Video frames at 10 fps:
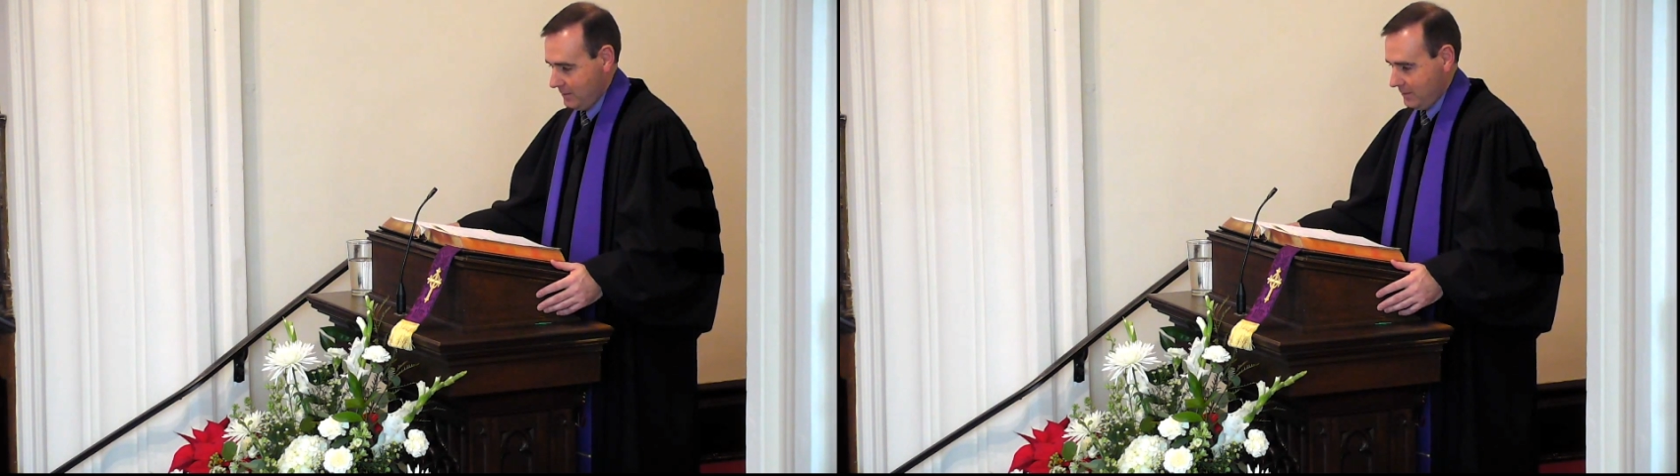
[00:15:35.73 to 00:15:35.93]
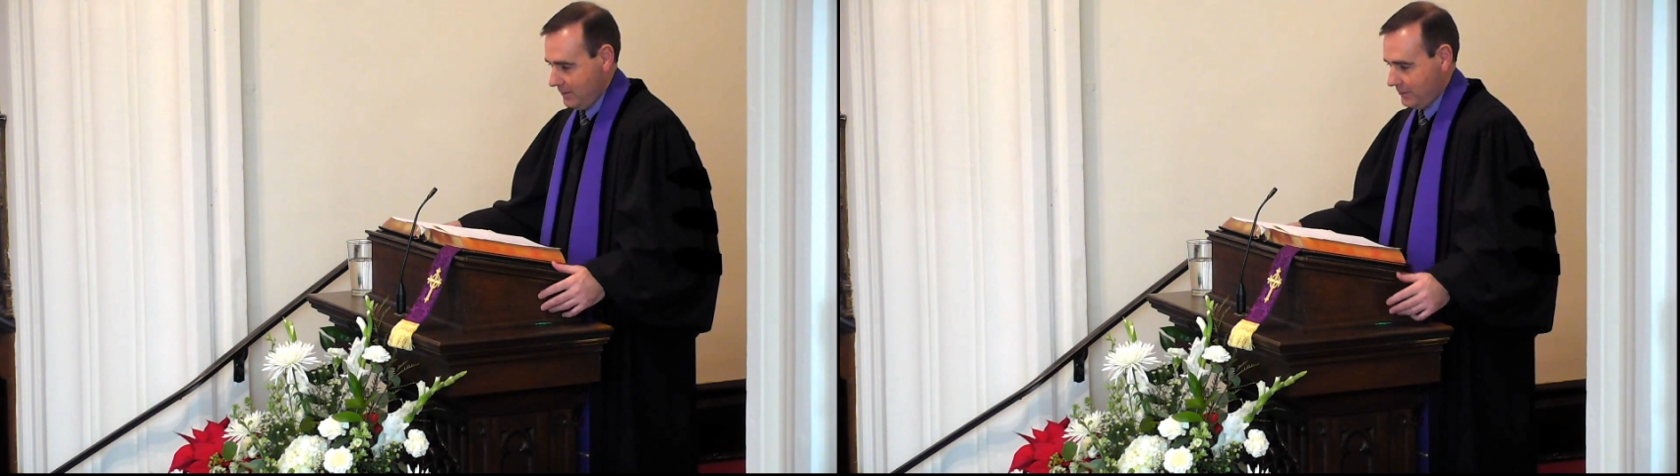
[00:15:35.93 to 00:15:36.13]

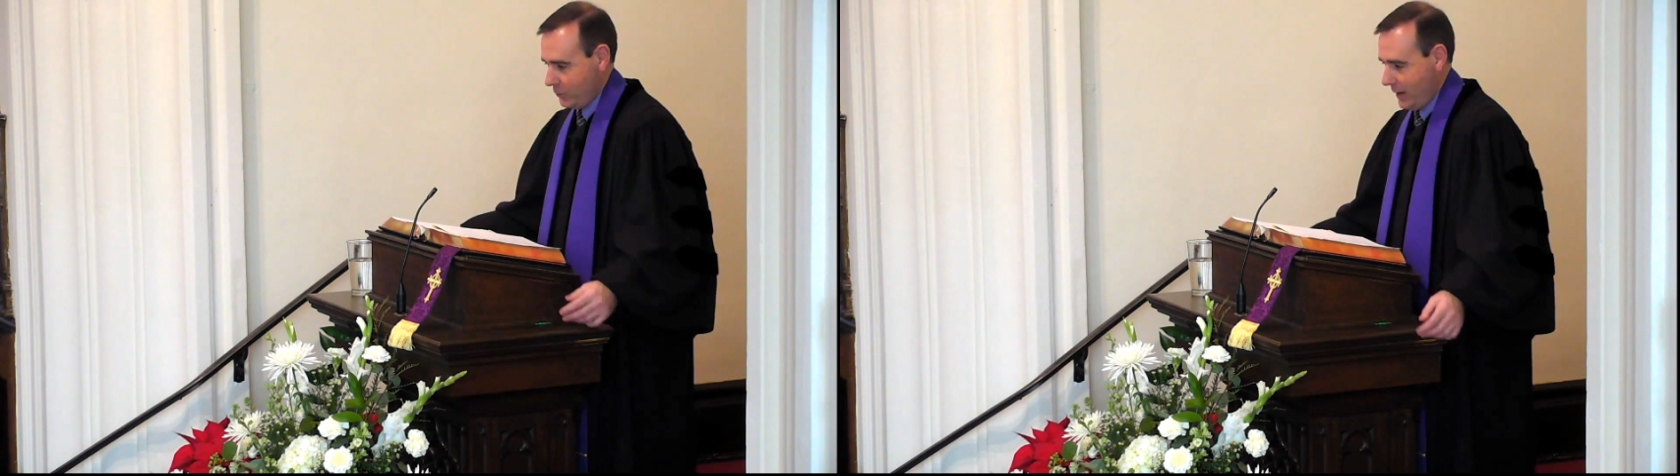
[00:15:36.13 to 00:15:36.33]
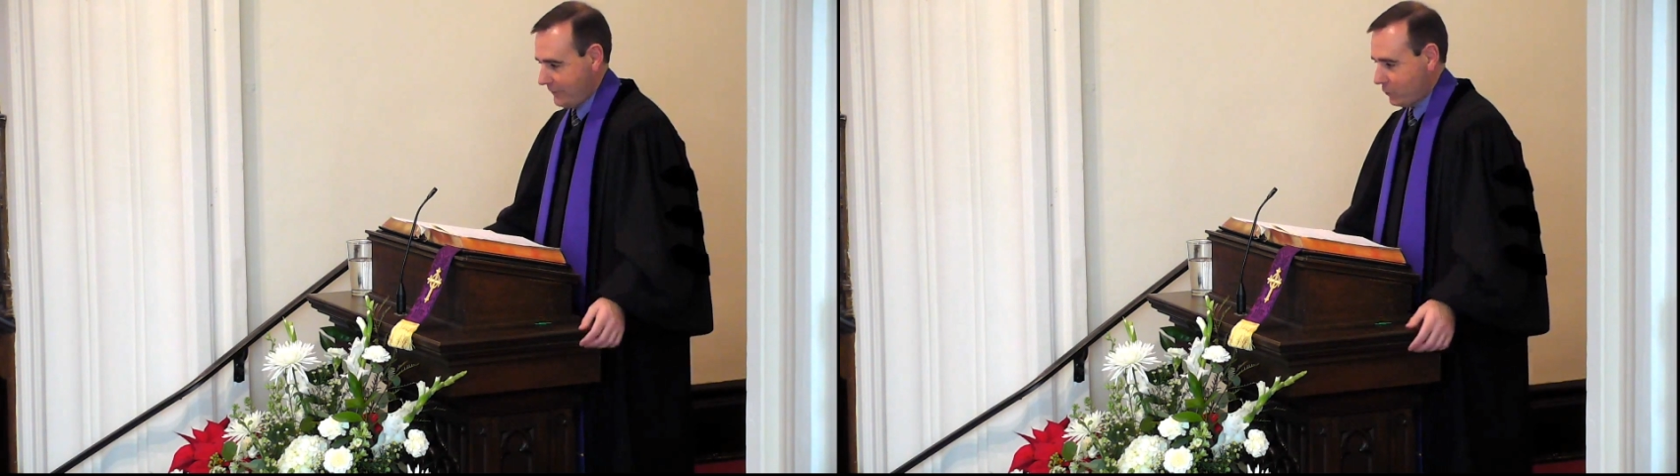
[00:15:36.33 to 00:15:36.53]
And
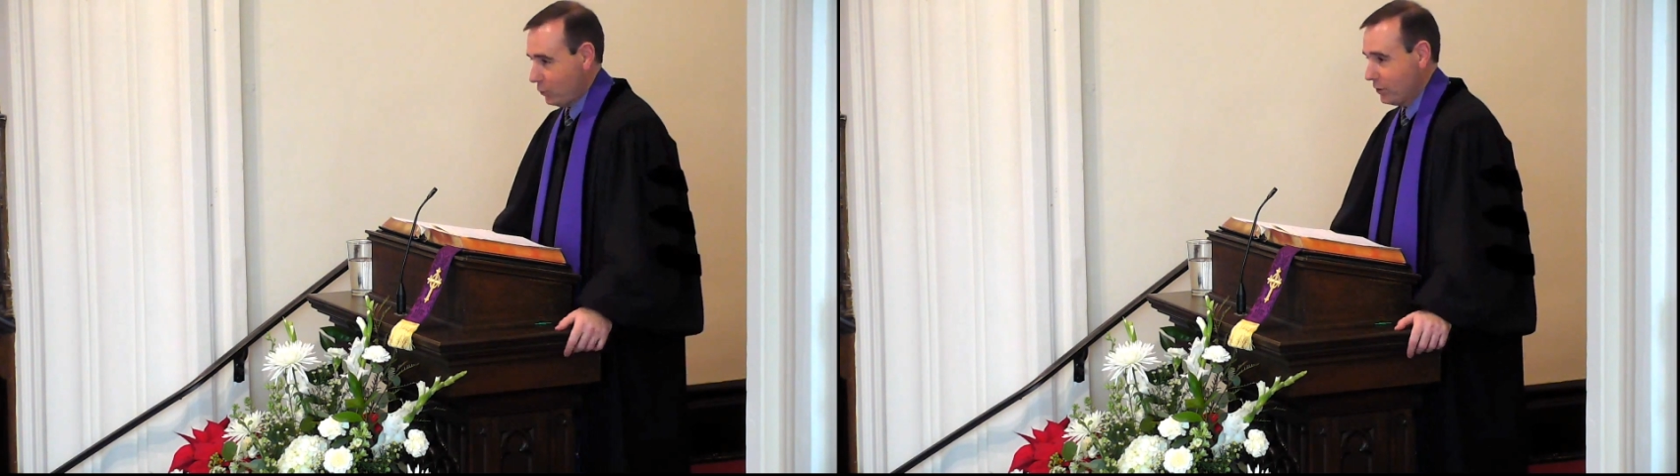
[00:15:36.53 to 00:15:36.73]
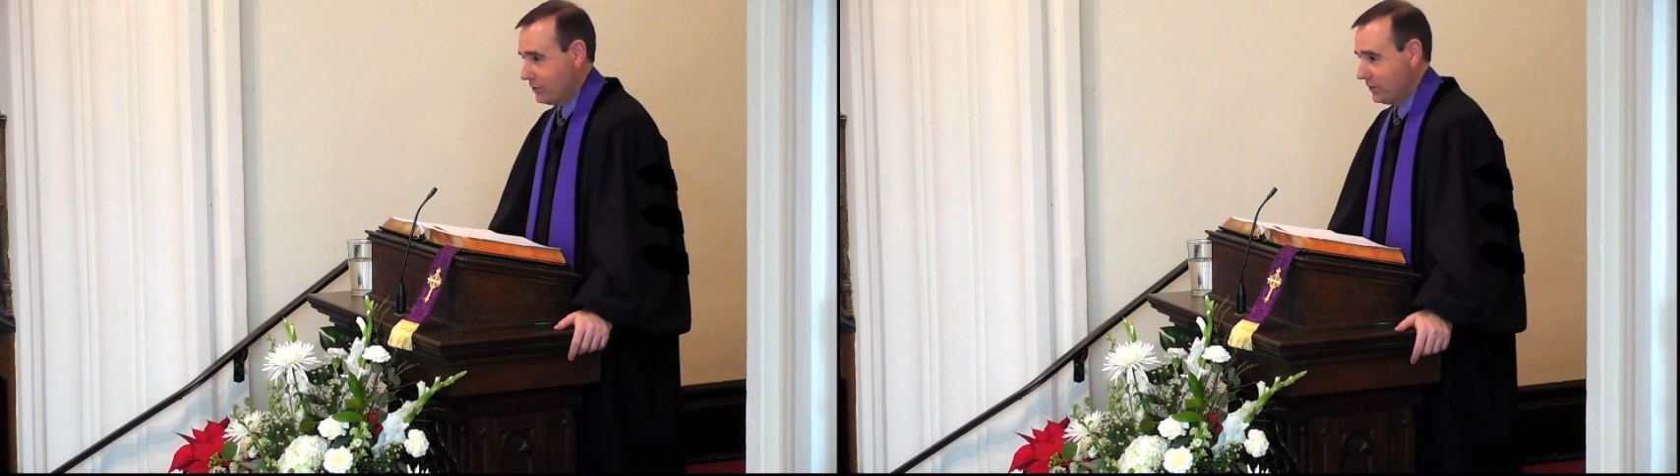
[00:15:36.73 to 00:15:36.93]
so
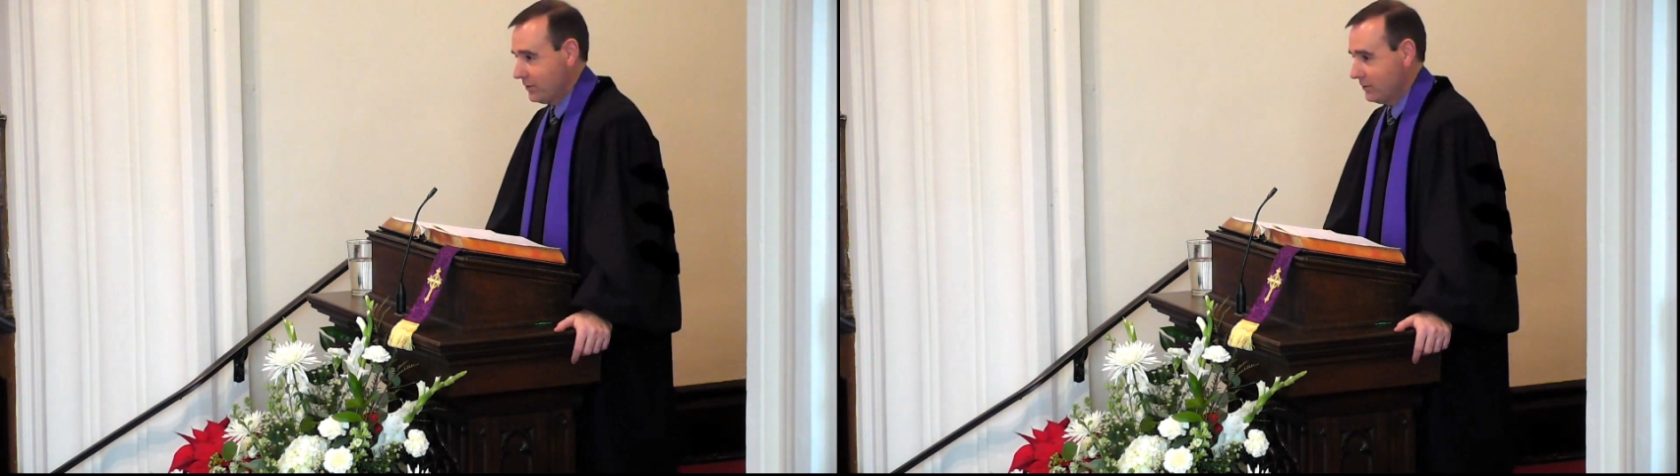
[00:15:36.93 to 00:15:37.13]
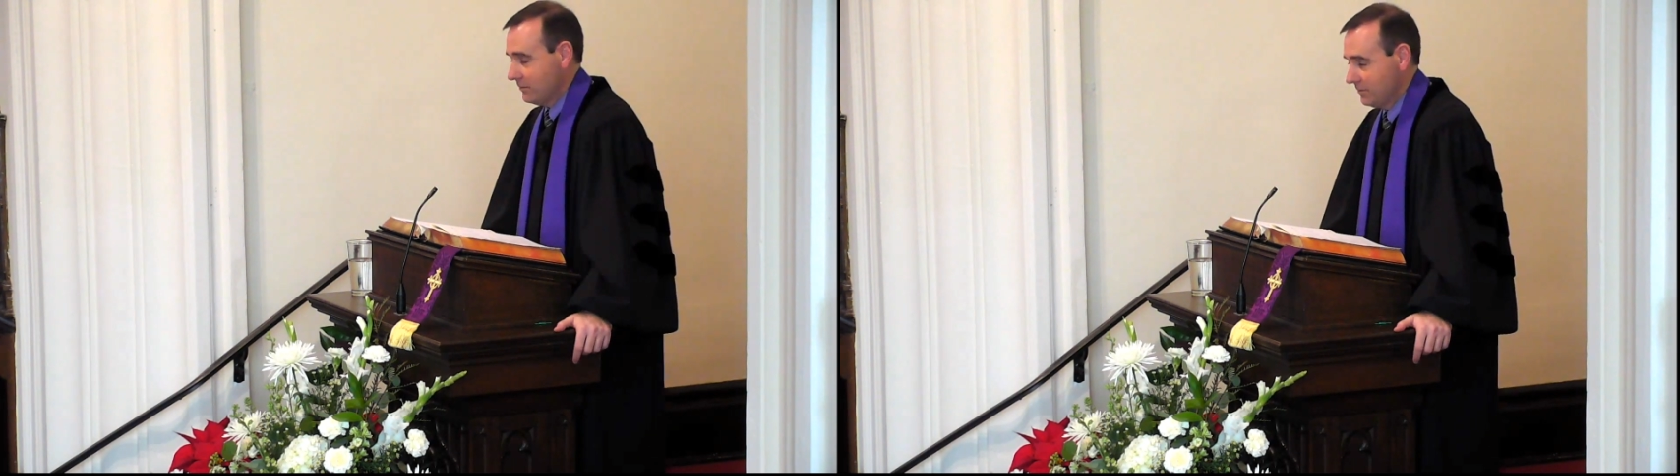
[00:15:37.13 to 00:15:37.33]

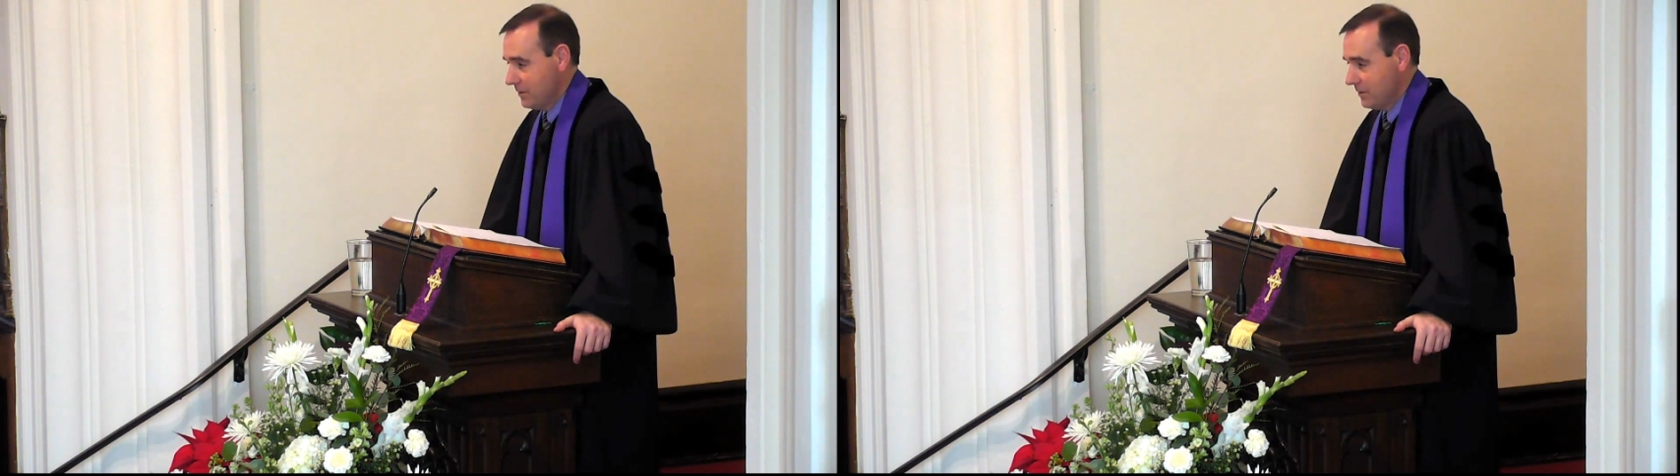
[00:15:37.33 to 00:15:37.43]
afterwards,